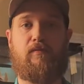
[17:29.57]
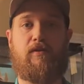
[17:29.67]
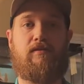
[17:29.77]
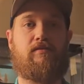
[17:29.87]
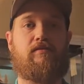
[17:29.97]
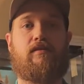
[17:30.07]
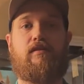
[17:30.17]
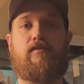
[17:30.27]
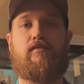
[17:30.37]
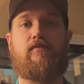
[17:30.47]
what this is going
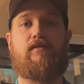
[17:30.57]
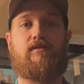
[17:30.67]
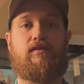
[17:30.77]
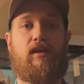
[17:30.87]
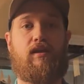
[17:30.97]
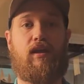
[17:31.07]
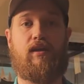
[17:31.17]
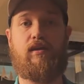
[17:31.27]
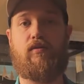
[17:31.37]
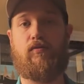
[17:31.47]
to do is take
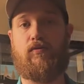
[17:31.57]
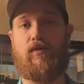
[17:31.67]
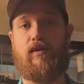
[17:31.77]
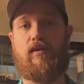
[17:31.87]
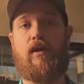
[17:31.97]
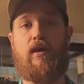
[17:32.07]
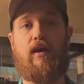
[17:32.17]
any chlorine